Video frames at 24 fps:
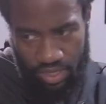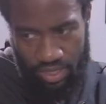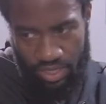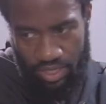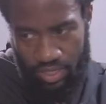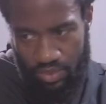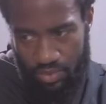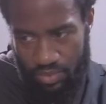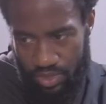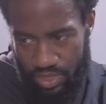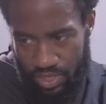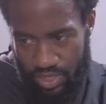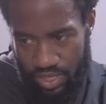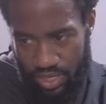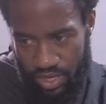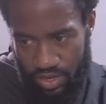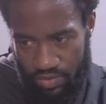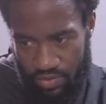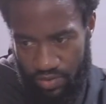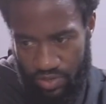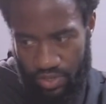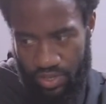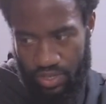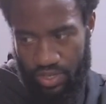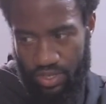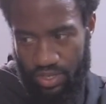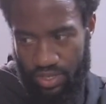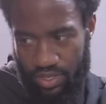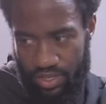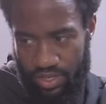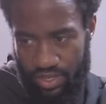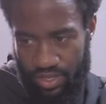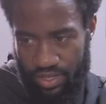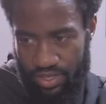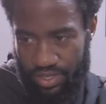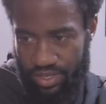So when it's time for you to
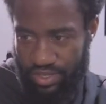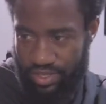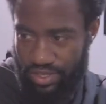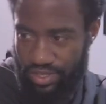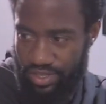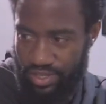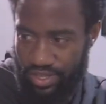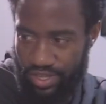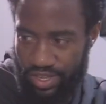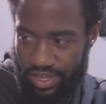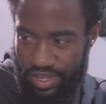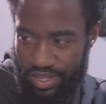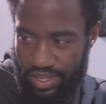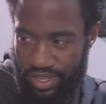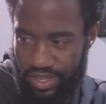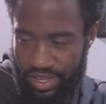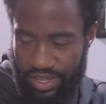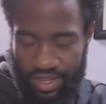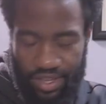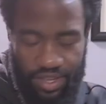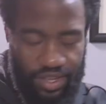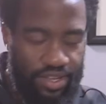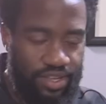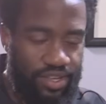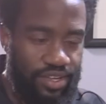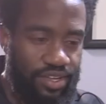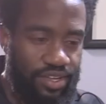cook. Yeah.